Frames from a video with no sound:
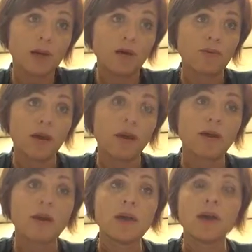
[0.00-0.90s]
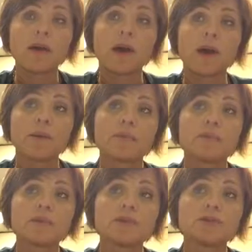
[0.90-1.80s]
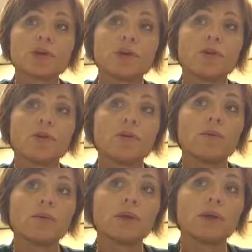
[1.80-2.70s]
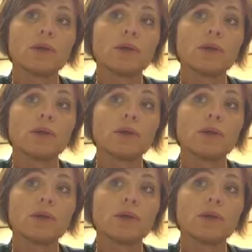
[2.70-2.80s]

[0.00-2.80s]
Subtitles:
out there. So,